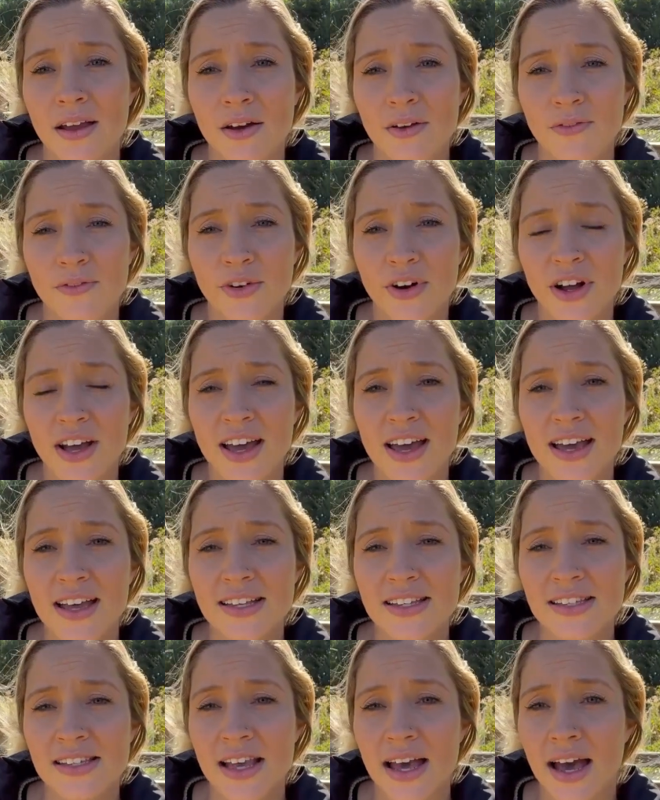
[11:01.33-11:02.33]
for
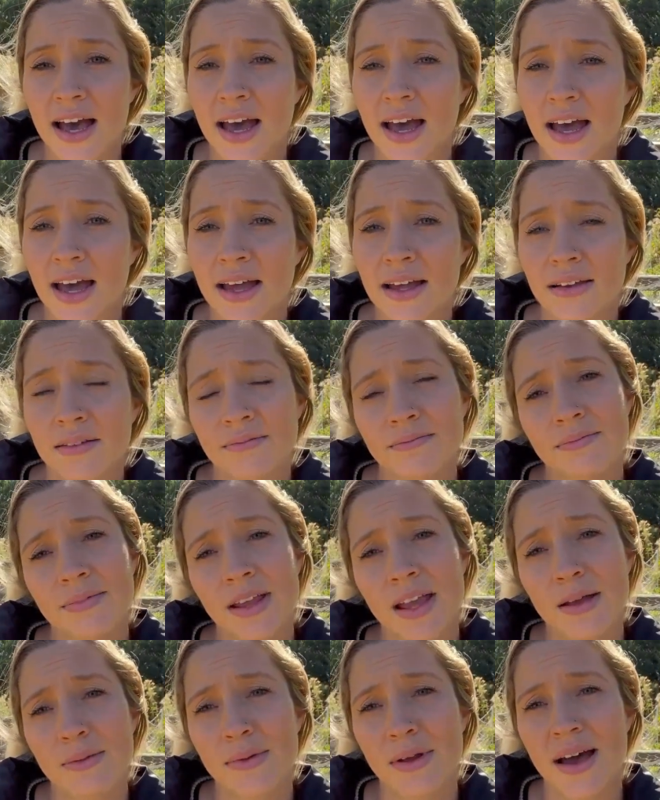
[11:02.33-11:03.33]
us, I
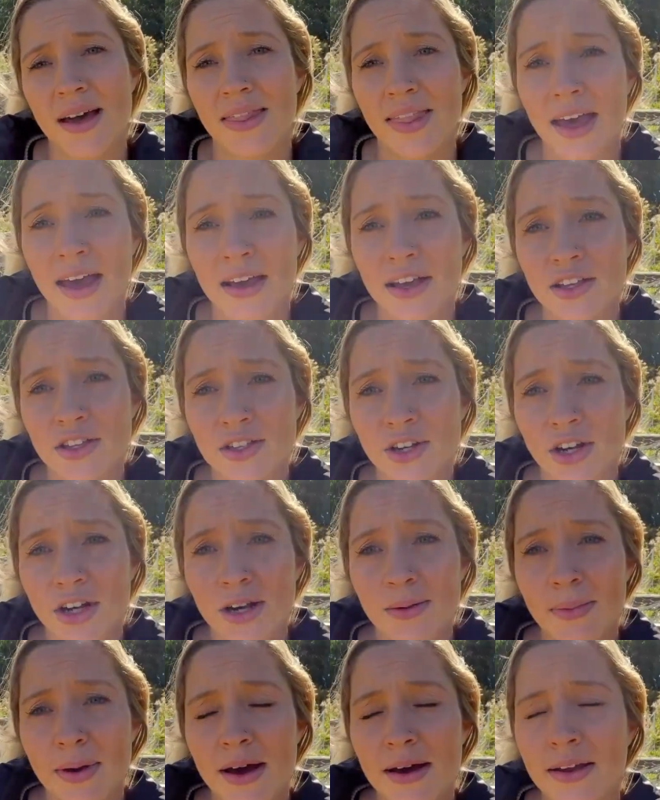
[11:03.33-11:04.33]
am not that
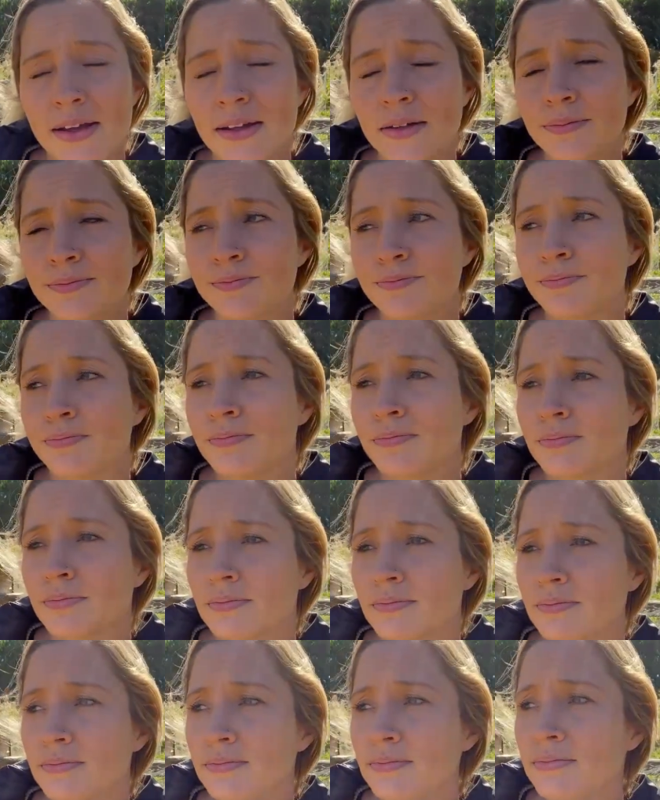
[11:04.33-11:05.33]
concerned about it.
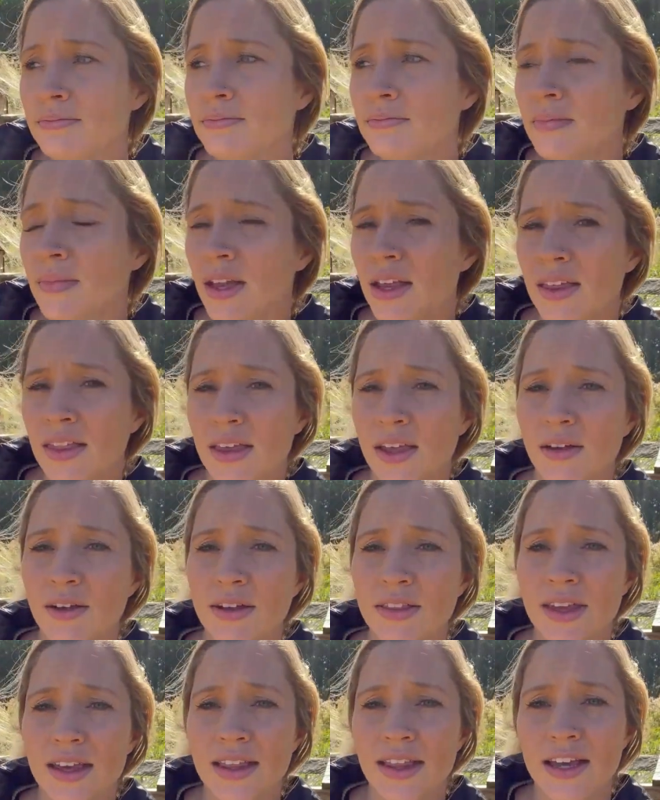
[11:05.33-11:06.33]
The
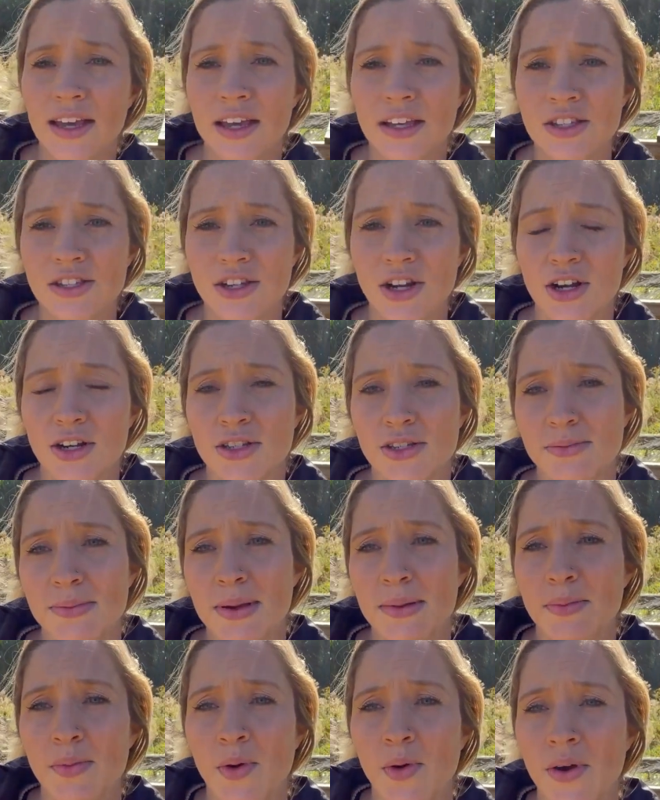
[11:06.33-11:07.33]
only thing that concerns
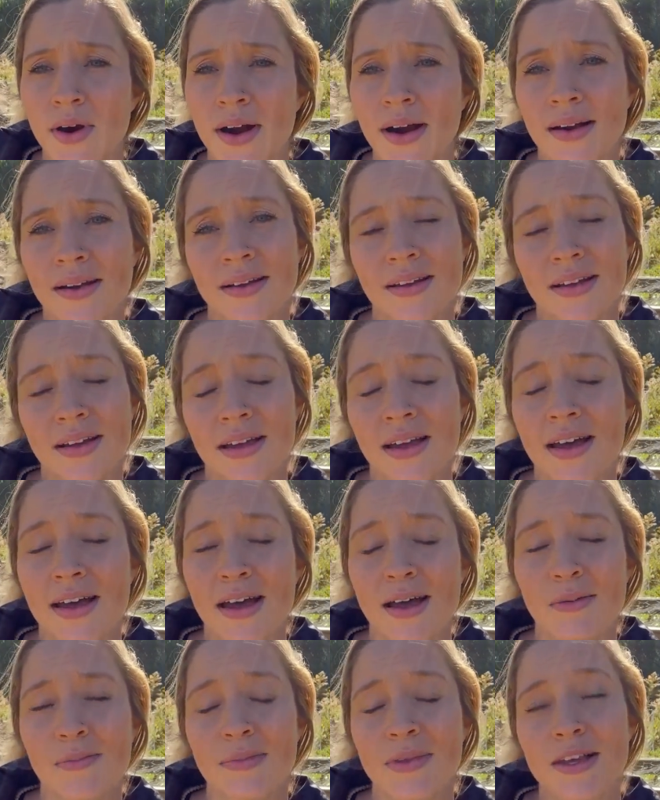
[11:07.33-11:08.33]
me more
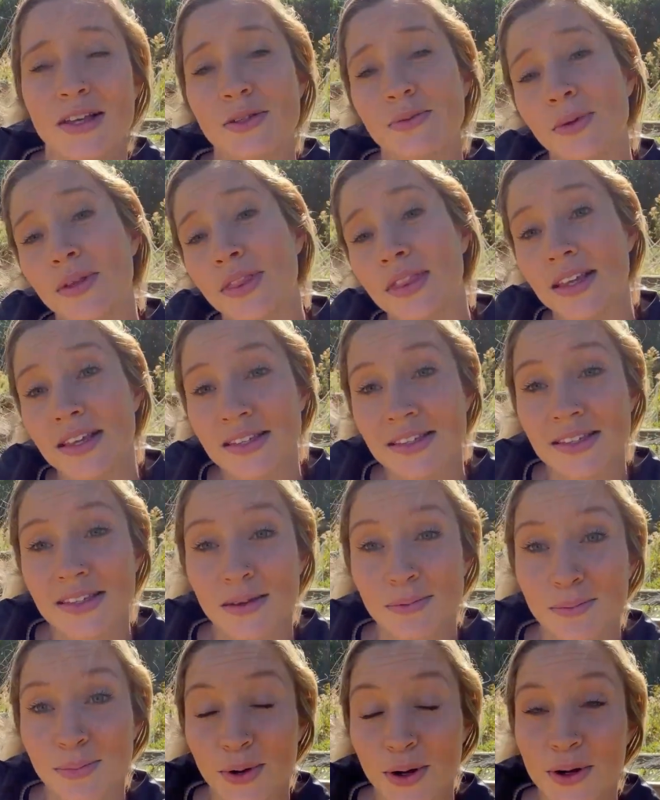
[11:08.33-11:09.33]
is with
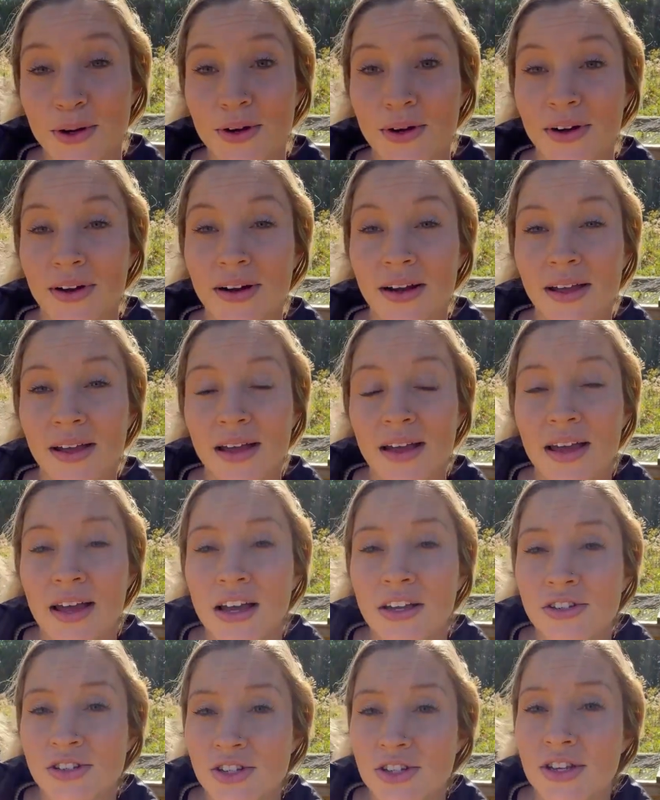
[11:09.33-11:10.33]
this brooder
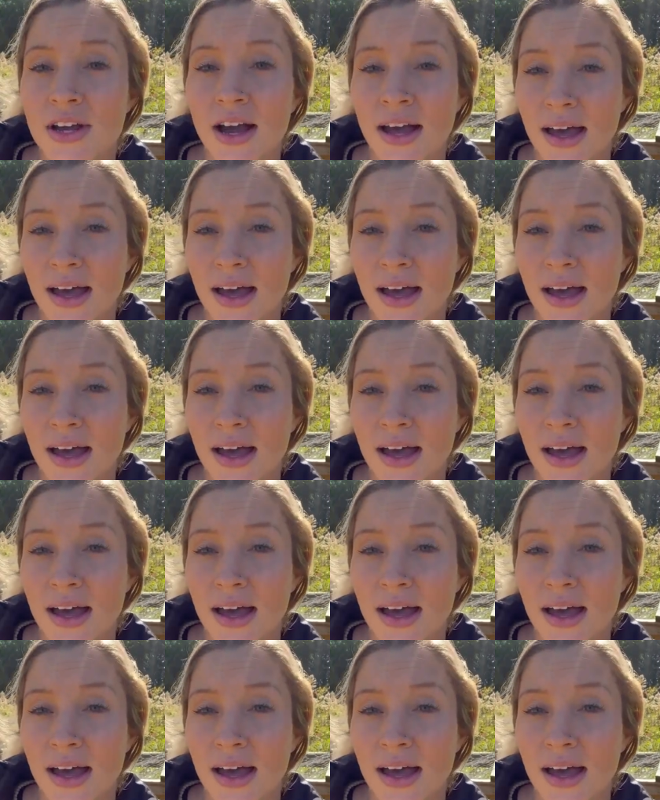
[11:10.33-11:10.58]
just not